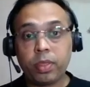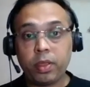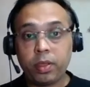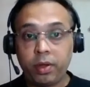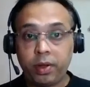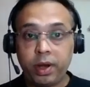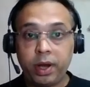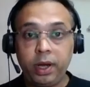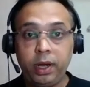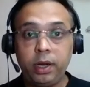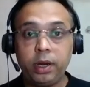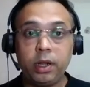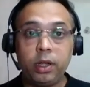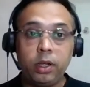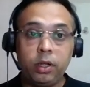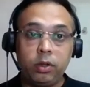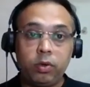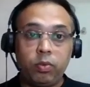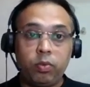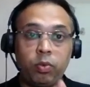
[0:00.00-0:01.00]
Right?
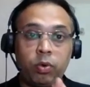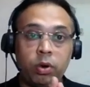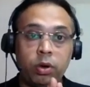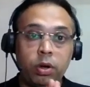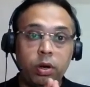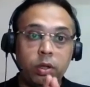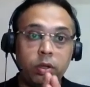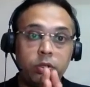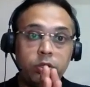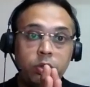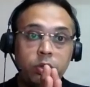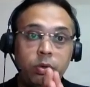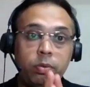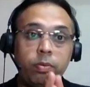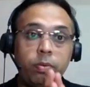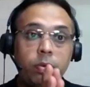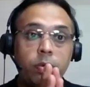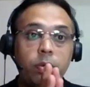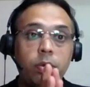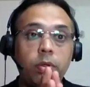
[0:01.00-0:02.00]
What? So
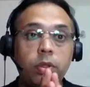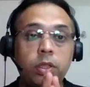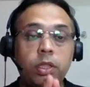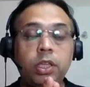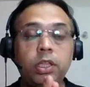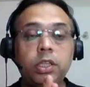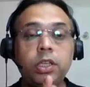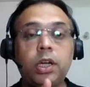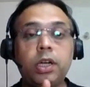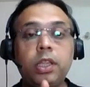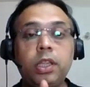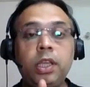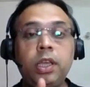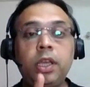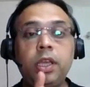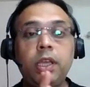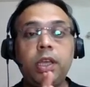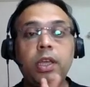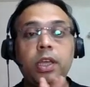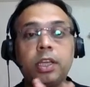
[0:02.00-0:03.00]
these are
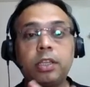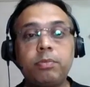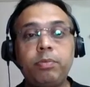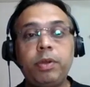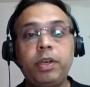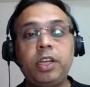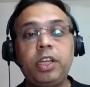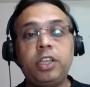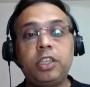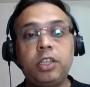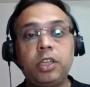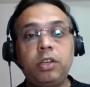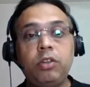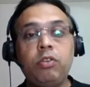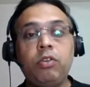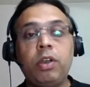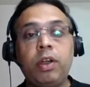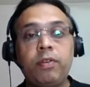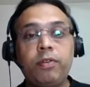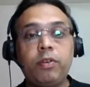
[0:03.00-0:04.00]
the explanation you will
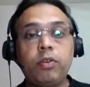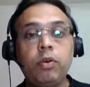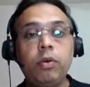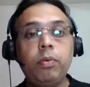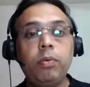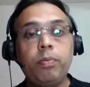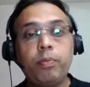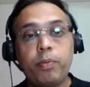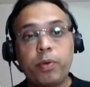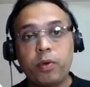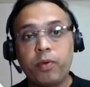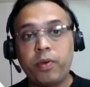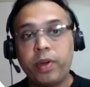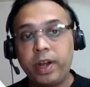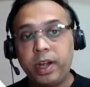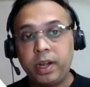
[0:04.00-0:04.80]
have to provide.